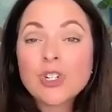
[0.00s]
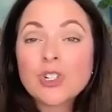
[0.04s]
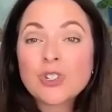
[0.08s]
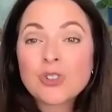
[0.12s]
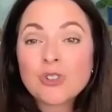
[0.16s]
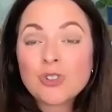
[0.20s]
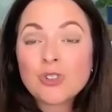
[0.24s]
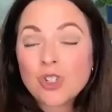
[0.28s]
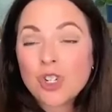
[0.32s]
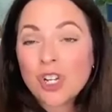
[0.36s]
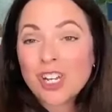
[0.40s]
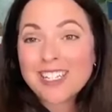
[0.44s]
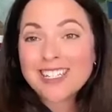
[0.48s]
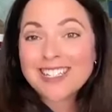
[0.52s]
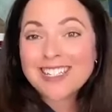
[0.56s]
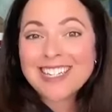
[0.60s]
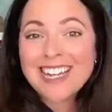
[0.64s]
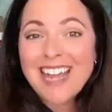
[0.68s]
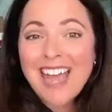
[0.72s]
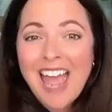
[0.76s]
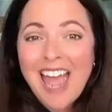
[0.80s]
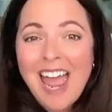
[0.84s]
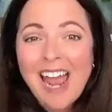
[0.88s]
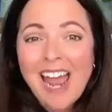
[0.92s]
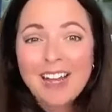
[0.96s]
to
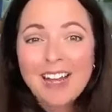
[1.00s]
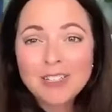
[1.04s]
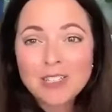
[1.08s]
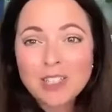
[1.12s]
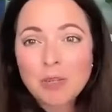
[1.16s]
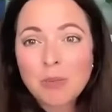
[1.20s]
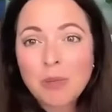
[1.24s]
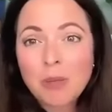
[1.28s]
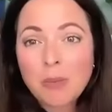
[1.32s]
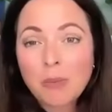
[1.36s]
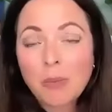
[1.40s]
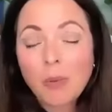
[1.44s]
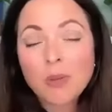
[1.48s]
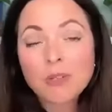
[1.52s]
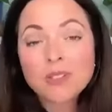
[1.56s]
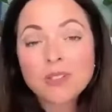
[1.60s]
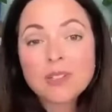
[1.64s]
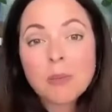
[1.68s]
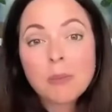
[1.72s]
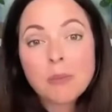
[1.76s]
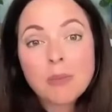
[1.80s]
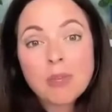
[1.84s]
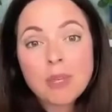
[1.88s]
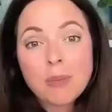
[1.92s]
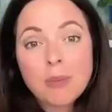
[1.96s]
just ask people
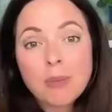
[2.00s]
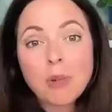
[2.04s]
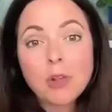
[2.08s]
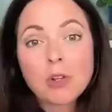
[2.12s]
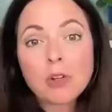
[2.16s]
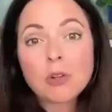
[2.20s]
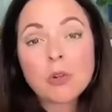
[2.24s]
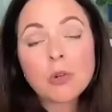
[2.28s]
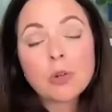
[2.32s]
some people are